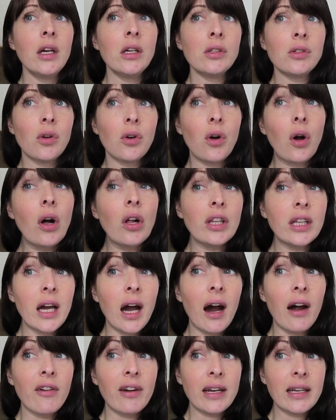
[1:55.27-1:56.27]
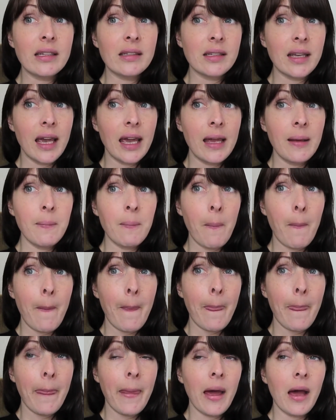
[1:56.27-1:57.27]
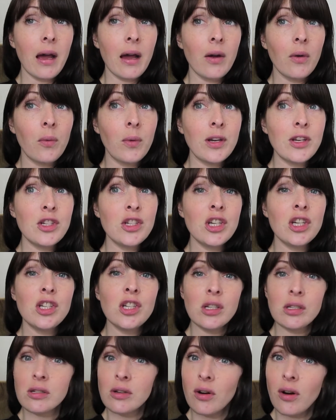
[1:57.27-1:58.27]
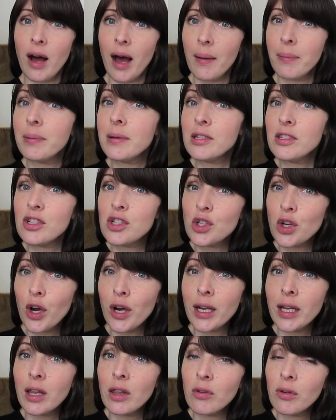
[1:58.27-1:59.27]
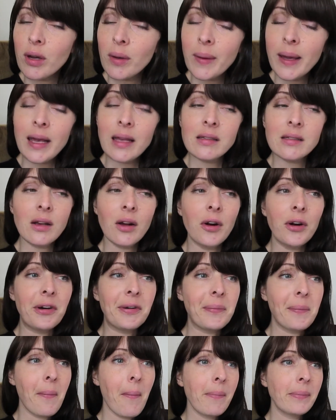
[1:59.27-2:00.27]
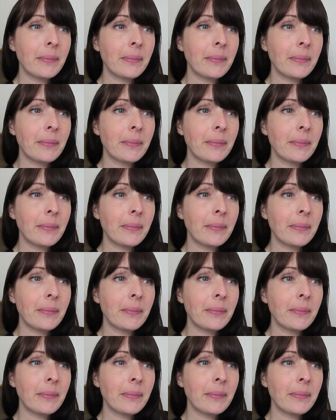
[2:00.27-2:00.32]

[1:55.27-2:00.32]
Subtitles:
So I called the RAC, which she just so happened to join 3 weeks ago.